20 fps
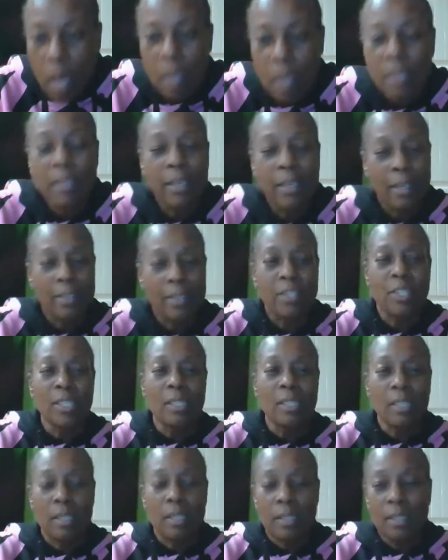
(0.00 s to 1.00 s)
Yeah, she
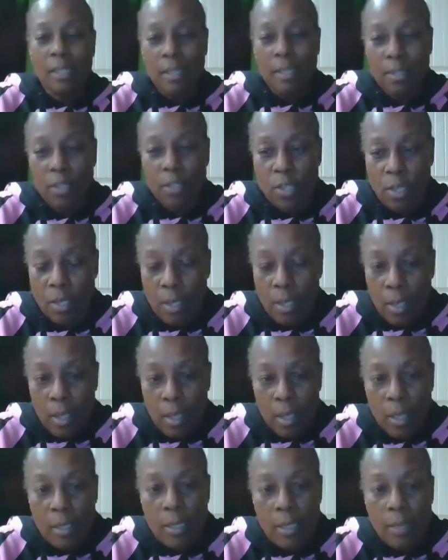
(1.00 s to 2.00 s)
did, didn't she?
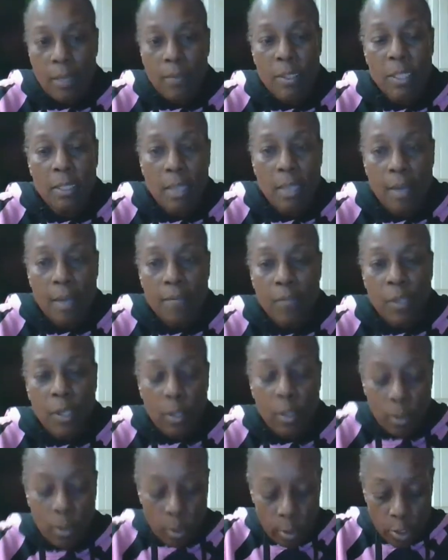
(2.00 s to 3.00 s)
And even in that
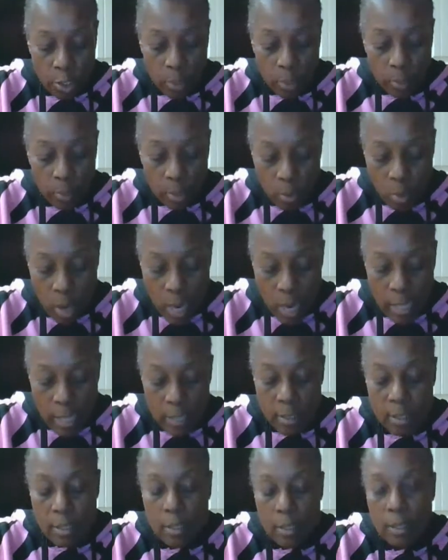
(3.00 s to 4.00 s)
vehicle she was
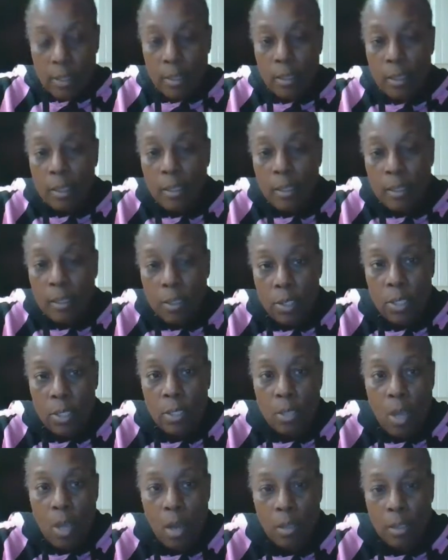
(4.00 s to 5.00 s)
riding in, she
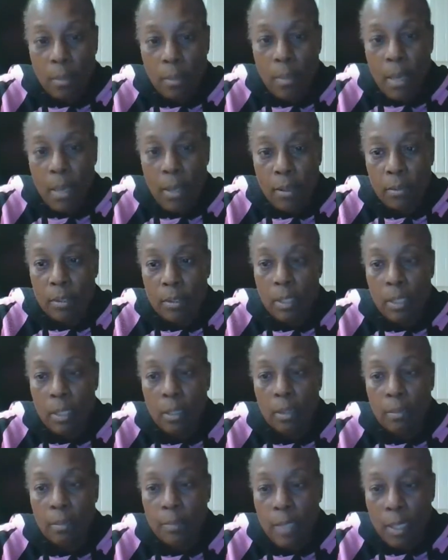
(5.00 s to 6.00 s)
talked about
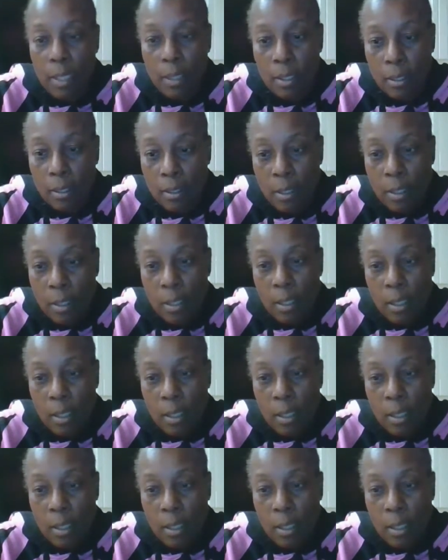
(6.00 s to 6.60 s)
him then.